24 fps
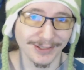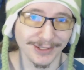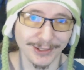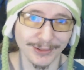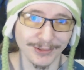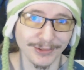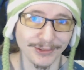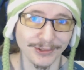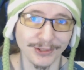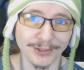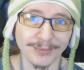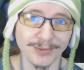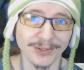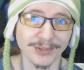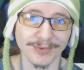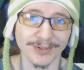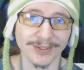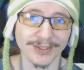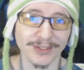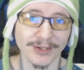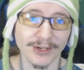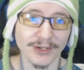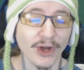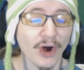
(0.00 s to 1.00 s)
YouTube is
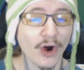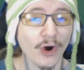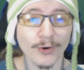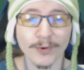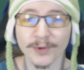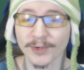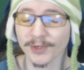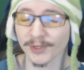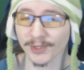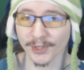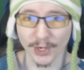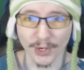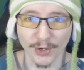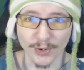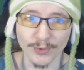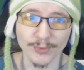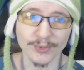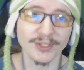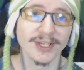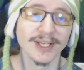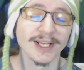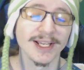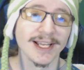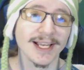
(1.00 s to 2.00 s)
written on horror
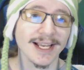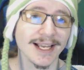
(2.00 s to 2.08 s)
code,